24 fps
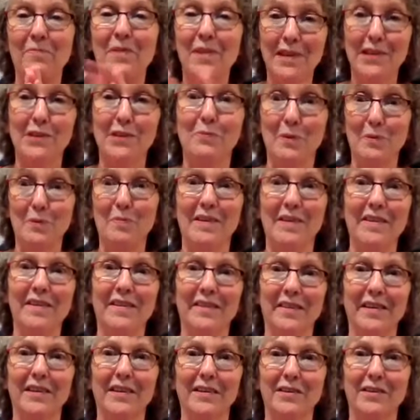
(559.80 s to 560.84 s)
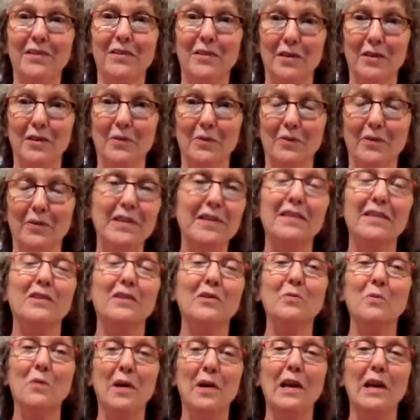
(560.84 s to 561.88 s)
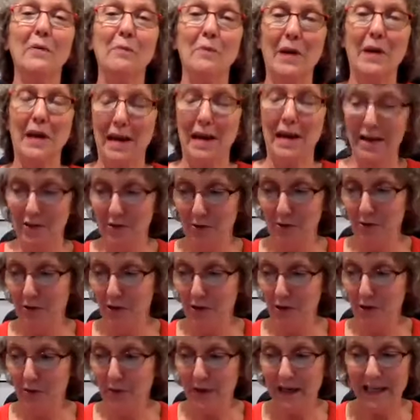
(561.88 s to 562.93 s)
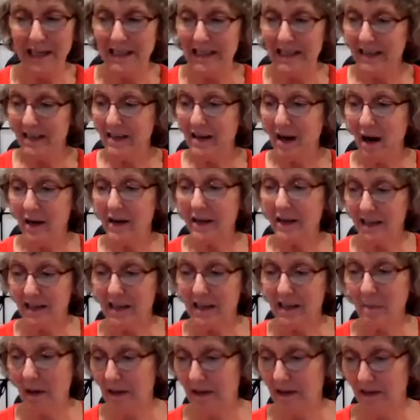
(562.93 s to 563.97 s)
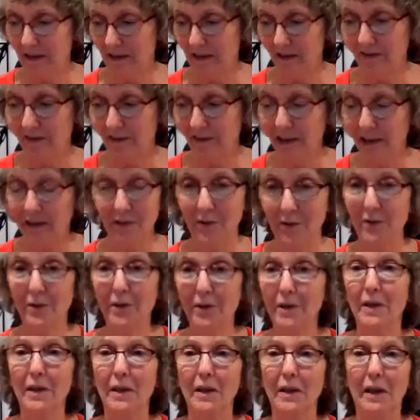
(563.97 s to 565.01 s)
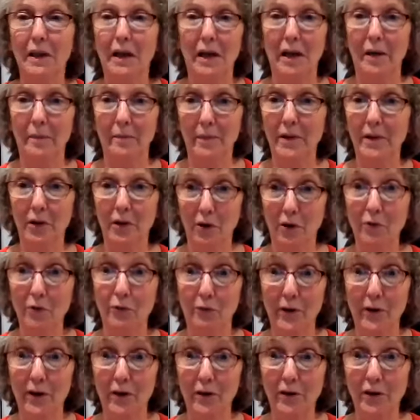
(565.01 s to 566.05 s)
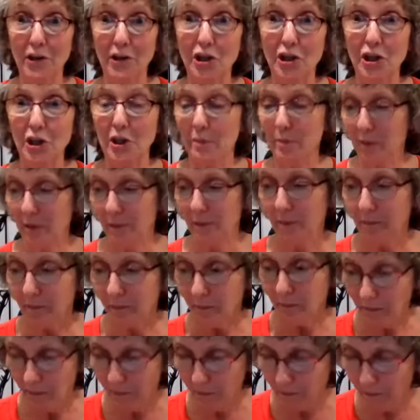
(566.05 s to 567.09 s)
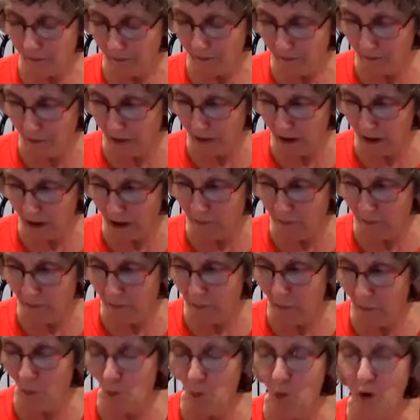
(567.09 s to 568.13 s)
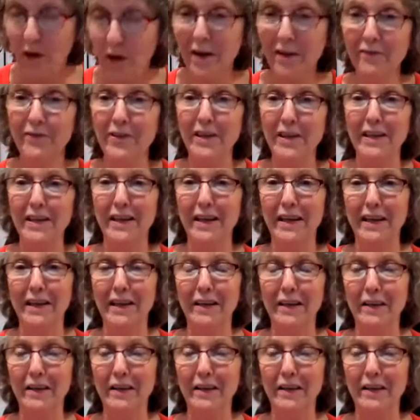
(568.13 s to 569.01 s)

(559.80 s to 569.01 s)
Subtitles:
this would be the thing to do. This is the one I would ask you to do. It's not expensive either. They are fairly cheap. One of the